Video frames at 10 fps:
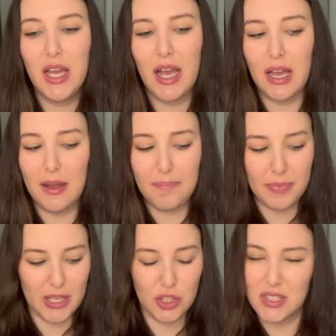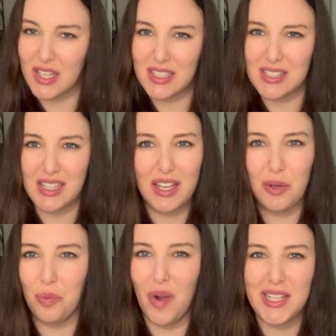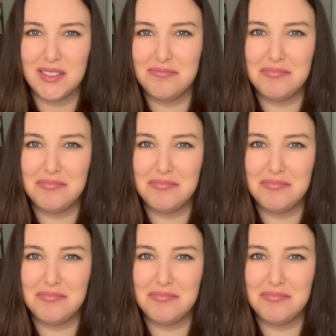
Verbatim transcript: um, and just kind of see like what